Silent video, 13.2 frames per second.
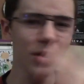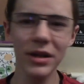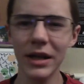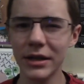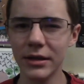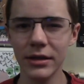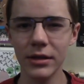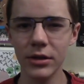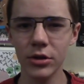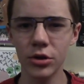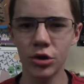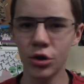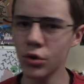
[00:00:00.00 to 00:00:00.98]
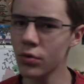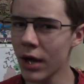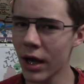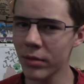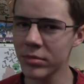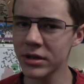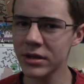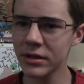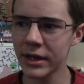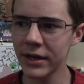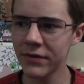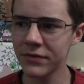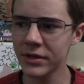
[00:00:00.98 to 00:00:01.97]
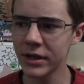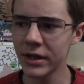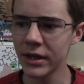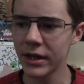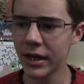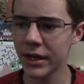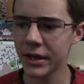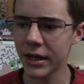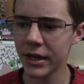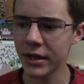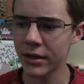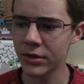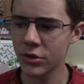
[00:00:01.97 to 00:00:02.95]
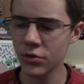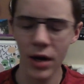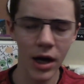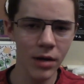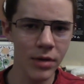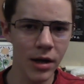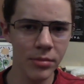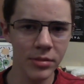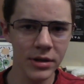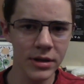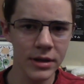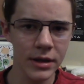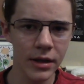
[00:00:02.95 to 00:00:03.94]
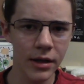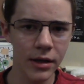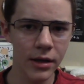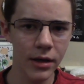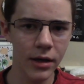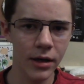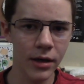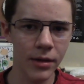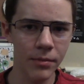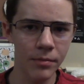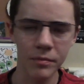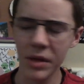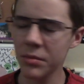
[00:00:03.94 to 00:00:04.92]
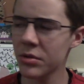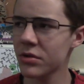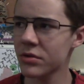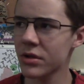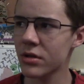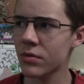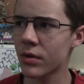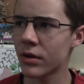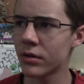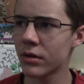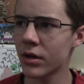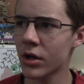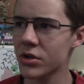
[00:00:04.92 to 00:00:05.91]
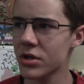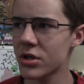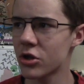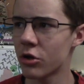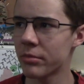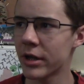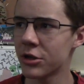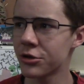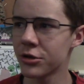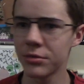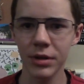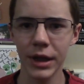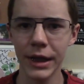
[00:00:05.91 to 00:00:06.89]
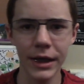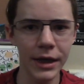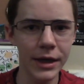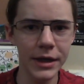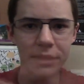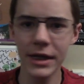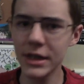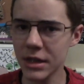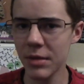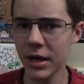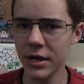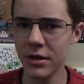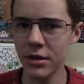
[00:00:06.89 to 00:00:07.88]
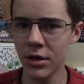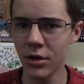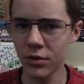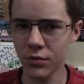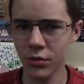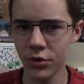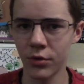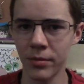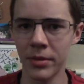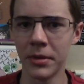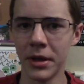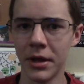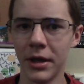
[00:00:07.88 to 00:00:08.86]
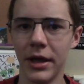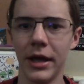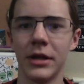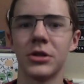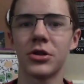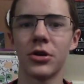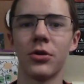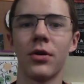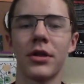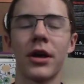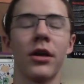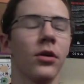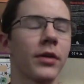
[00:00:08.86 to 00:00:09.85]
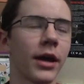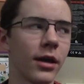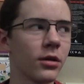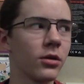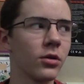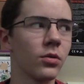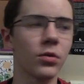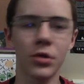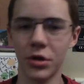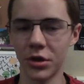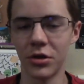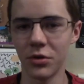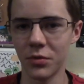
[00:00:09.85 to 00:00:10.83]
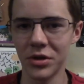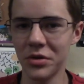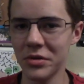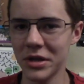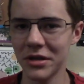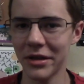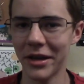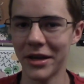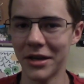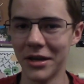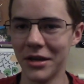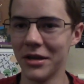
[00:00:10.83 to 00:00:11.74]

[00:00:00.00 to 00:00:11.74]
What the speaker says: like 2 goblins left, and then 2 hobgoblins. Maybe there's another one, and also the stone mage. But like, he decimated the room, and so I thought, okay, we're good. We don't need to like,